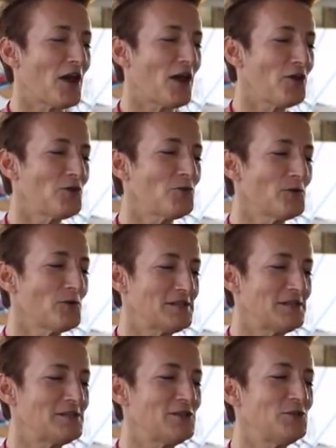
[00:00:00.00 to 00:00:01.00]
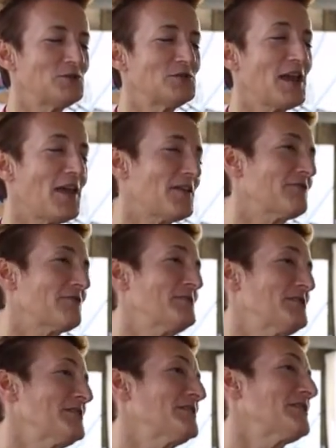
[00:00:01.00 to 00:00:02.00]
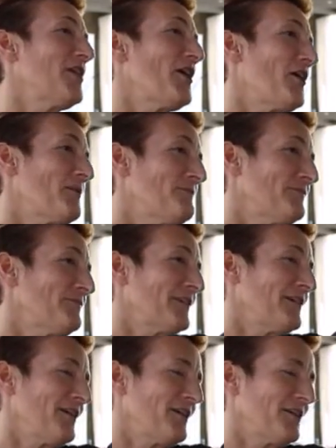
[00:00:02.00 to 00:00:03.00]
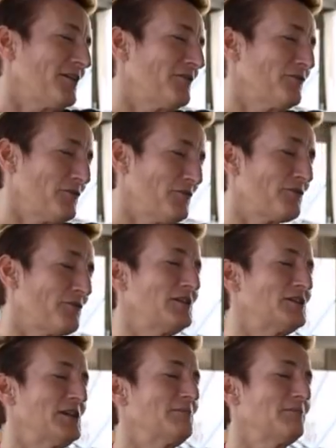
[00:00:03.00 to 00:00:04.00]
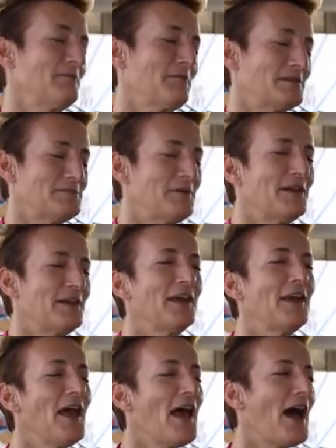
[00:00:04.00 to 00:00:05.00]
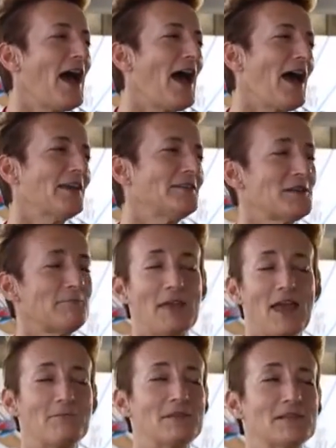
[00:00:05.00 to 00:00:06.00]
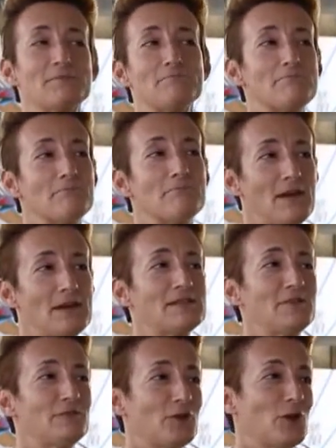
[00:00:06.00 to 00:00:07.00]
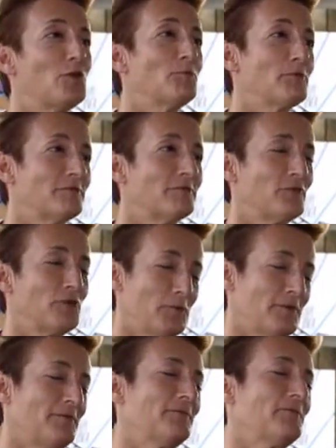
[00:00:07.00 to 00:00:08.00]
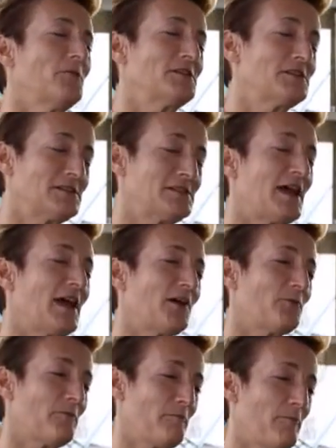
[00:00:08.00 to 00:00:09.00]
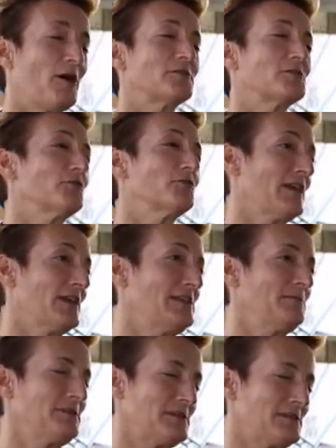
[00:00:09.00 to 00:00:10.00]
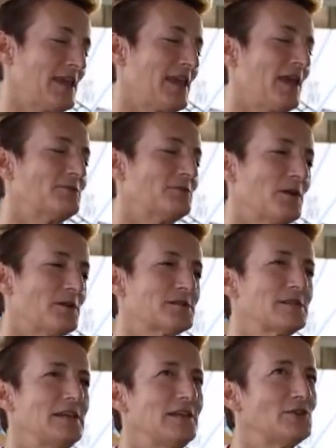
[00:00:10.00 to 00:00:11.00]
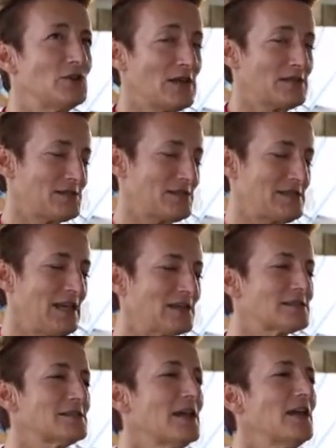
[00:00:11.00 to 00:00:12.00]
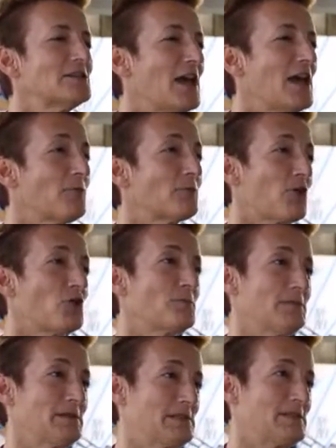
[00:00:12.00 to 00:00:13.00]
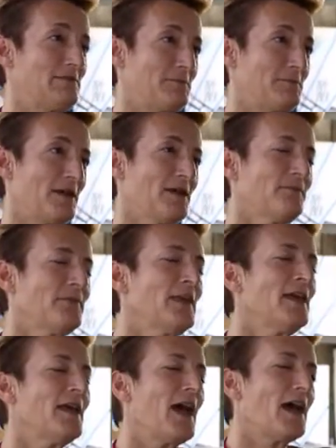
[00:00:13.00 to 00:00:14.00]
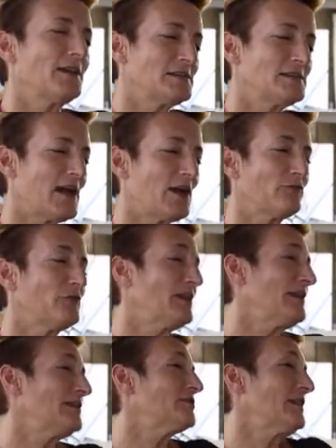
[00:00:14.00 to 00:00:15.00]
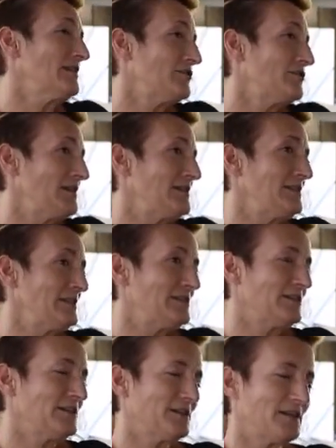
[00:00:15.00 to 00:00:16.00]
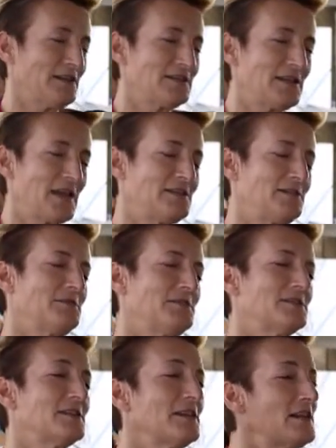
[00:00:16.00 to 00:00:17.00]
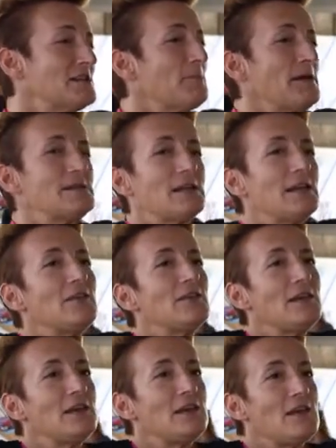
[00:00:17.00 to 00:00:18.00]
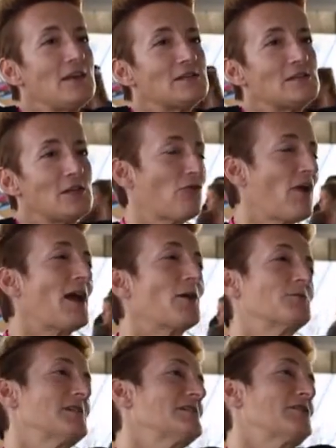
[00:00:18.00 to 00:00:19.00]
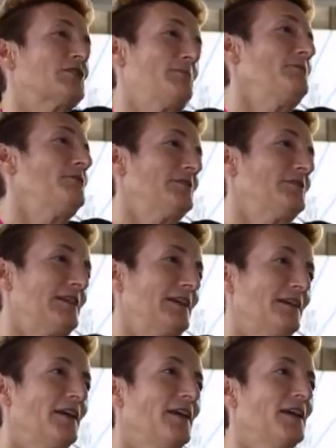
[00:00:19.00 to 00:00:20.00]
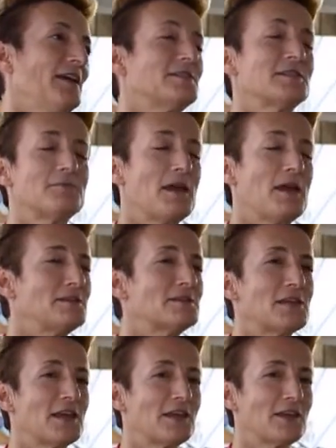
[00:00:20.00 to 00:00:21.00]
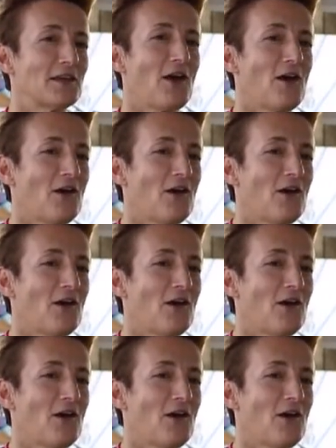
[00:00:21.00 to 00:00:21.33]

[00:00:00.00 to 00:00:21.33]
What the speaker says: who wanted to share their images for a very cheap amount of money, and it became this massive global phenomenon, which is now part of Getty Images. They came to us in 2006 to help grow the business even bigger, and it's now fully integrated into Getty Images. And it's basically it's the crowd, it's the community, it's an amazing